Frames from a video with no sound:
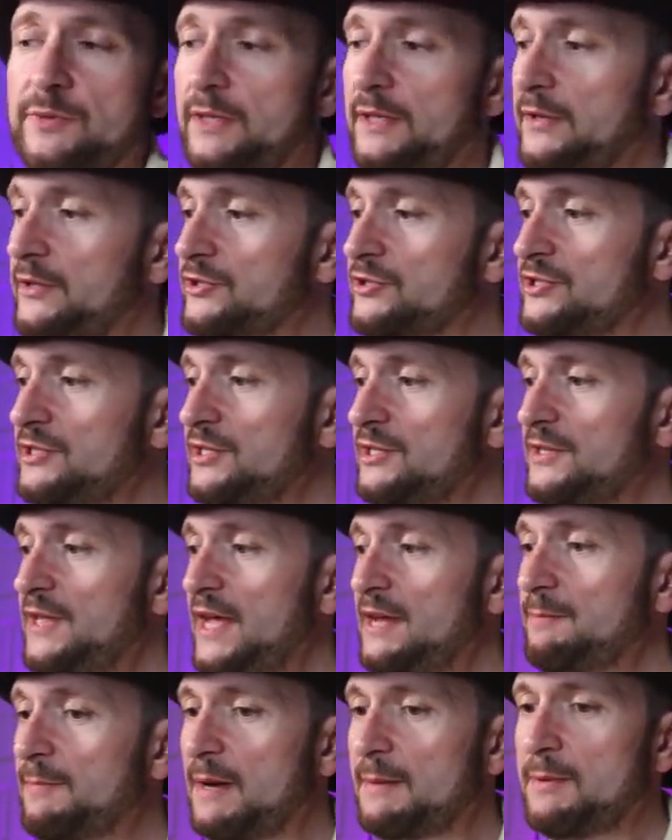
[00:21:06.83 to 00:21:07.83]
really
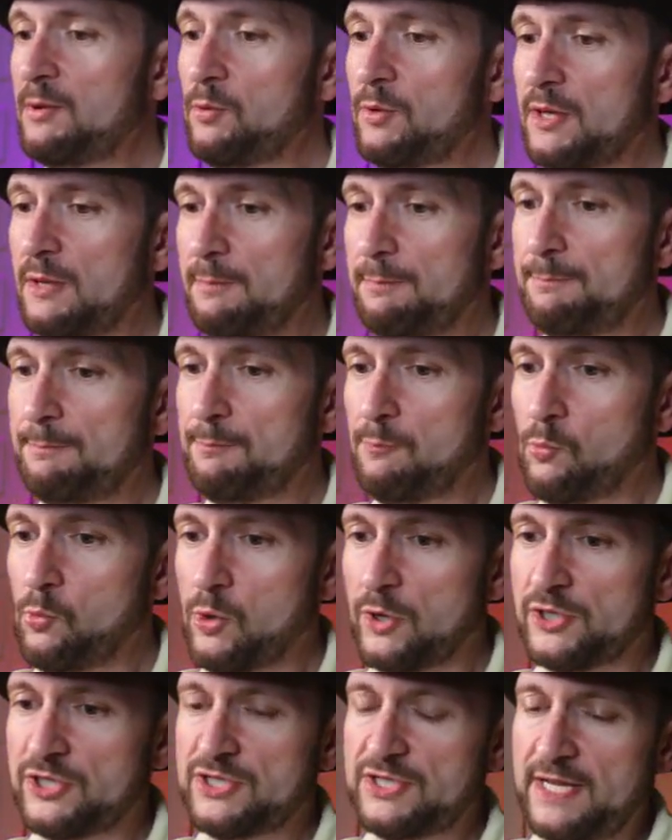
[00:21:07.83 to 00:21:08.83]
that might be one of the
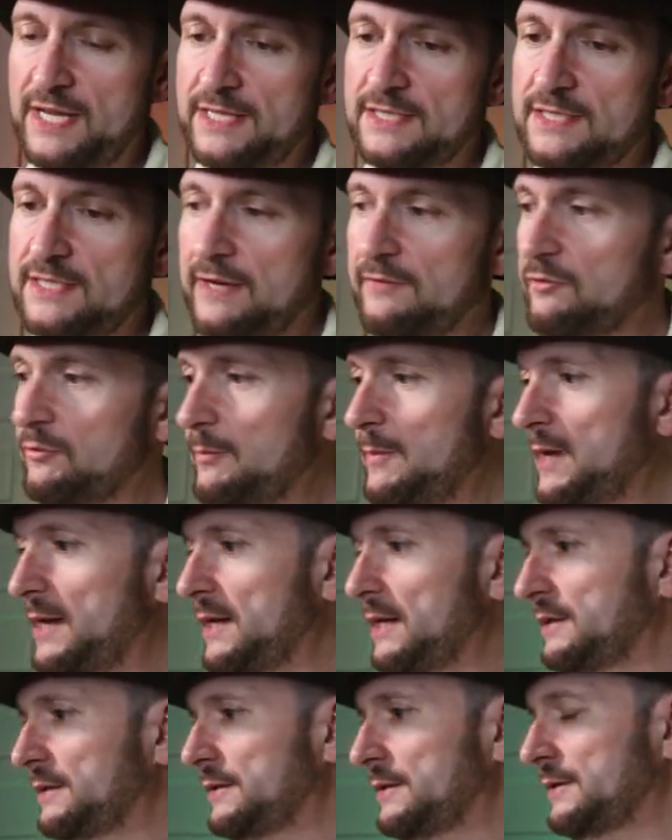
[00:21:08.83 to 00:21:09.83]
worst sets ever
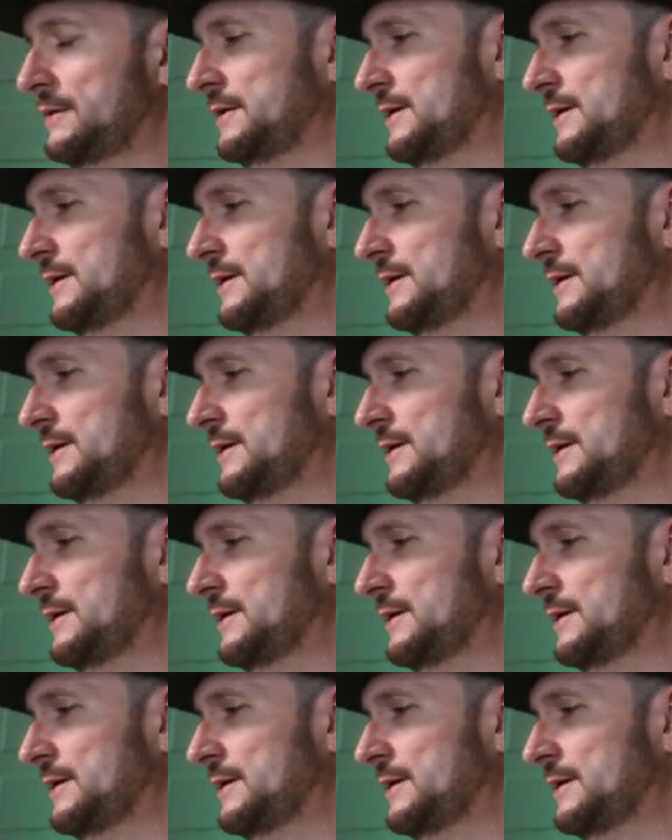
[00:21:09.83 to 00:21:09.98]
made